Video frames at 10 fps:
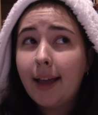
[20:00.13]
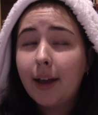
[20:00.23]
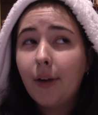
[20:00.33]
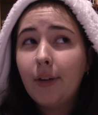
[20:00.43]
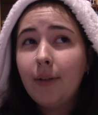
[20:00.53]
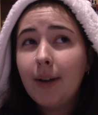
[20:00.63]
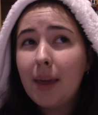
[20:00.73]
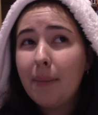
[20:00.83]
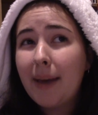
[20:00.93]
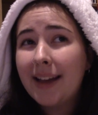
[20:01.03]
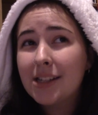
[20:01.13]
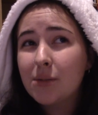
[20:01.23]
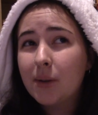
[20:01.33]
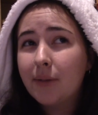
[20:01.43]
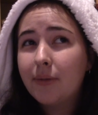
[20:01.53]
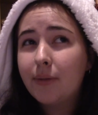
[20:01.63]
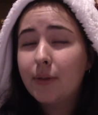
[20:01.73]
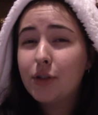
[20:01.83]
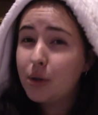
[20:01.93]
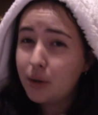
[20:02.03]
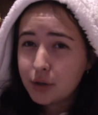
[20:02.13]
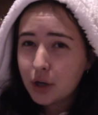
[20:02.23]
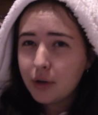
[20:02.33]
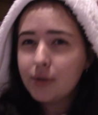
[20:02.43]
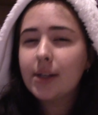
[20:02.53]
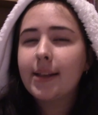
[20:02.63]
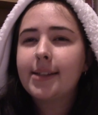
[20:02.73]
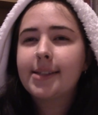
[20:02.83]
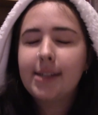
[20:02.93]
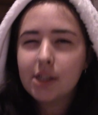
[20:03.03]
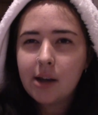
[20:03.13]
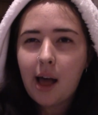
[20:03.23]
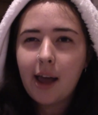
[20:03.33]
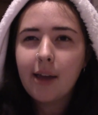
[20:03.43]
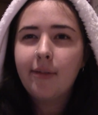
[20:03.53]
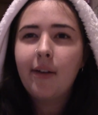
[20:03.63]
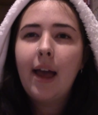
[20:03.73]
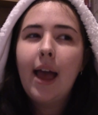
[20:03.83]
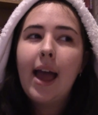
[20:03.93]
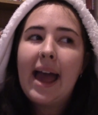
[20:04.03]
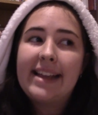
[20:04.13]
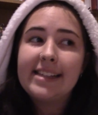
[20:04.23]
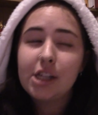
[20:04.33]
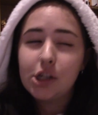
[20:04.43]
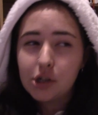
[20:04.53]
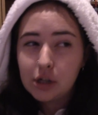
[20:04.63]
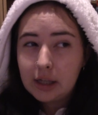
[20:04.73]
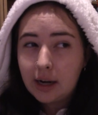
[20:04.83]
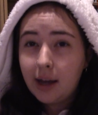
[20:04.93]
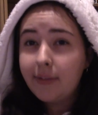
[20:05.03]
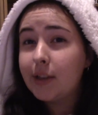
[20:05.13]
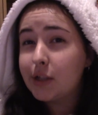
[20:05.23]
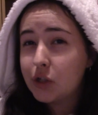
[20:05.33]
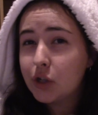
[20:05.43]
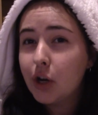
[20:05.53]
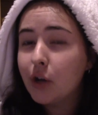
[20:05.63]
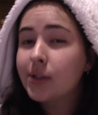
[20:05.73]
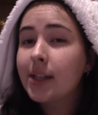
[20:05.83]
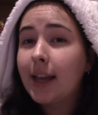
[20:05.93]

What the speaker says: it only really matters with two shows, and that's Stitch Live and Disney Junior Live in the studios.